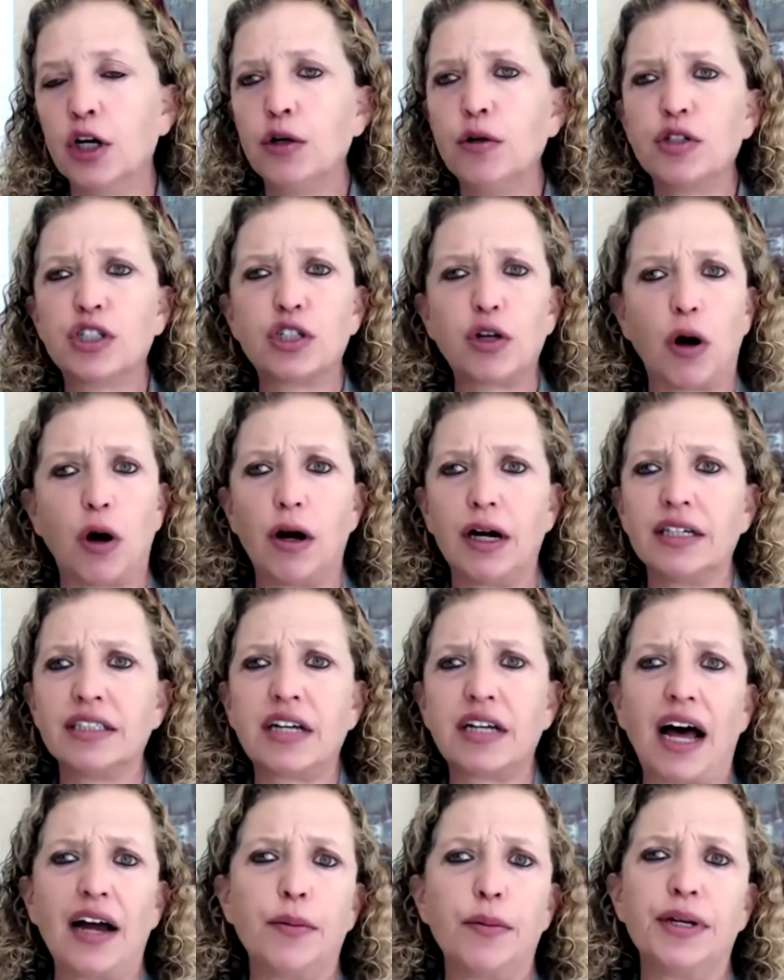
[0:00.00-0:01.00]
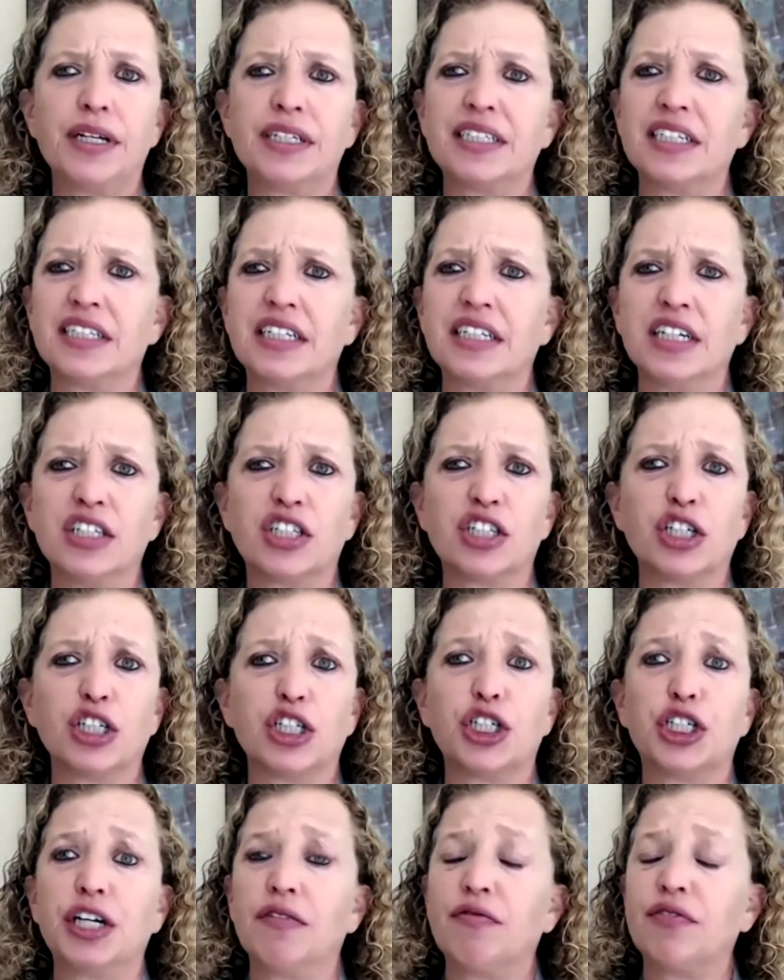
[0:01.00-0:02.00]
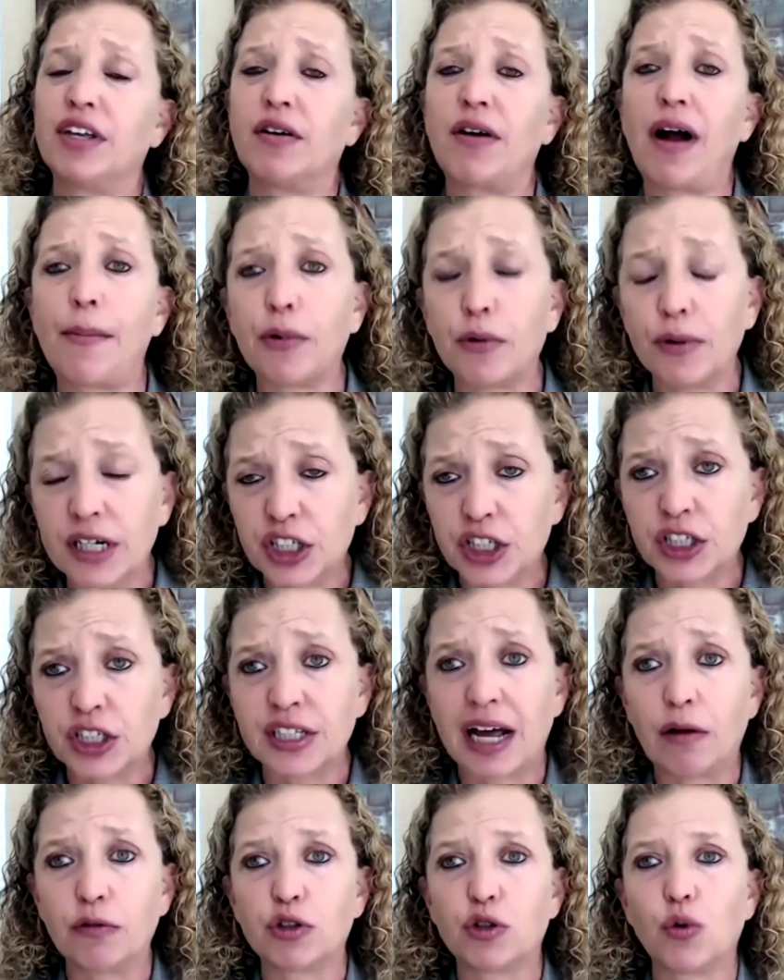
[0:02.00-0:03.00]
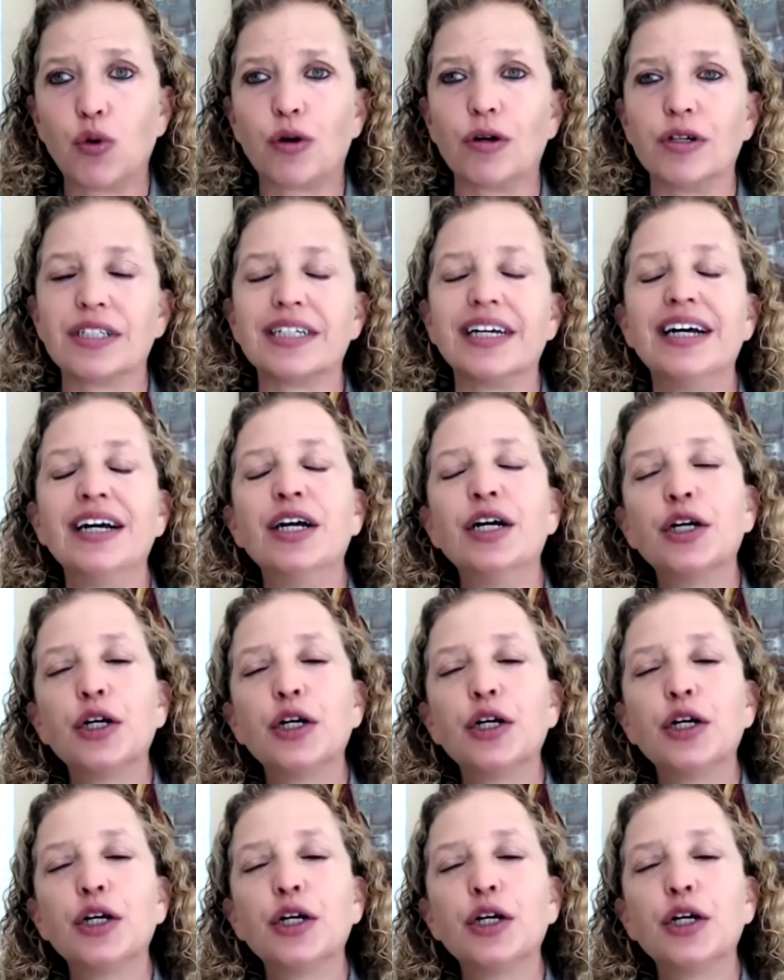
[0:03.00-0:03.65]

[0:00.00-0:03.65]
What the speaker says: You saw entire businesses shift their operations outdoors.